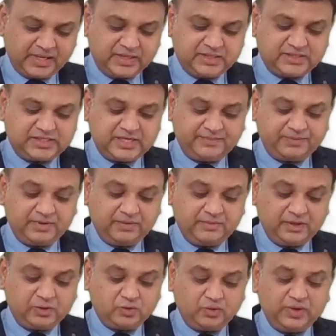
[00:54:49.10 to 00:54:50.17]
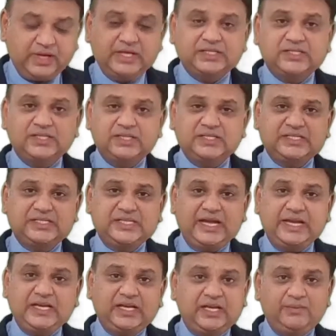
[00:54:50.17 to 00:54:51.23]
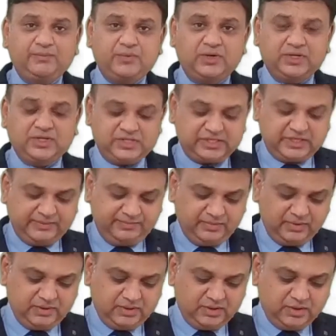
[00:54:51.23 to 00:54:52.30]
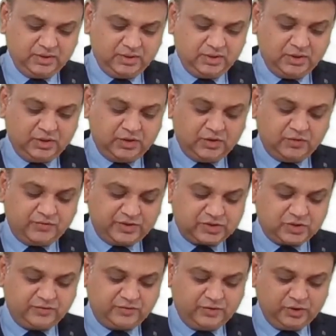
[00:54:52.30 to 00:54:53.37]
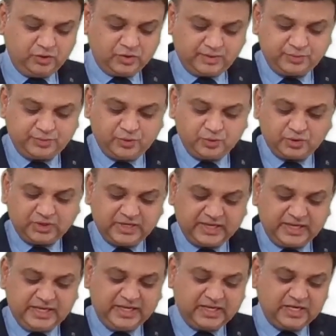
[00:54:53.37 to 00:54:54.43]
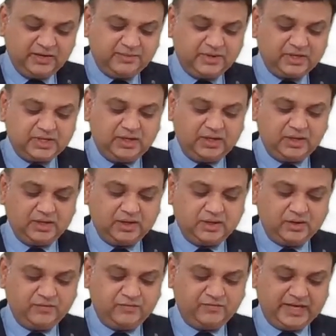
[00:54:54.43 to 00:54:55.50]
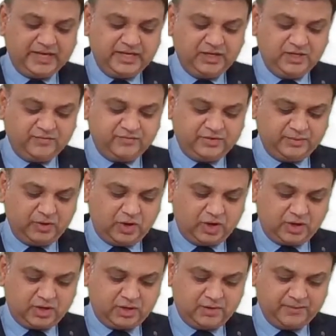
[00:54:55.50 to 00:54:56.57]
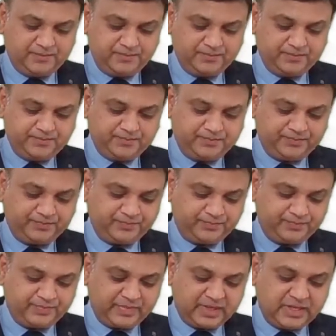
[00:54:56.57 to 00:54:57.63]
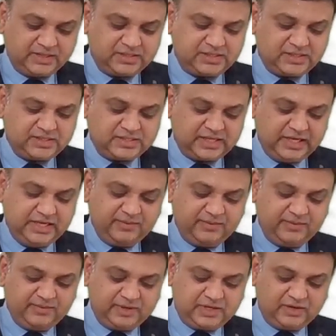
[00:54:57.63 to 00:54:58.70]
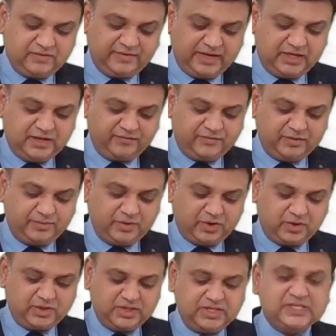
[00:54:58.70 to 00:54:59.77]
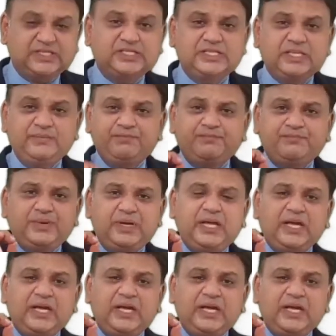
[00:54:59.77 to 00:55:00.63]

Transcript: Step number 2 is slightly important step. First of all, you compute the incremental value of the block. This is the incremental value of the block. Simply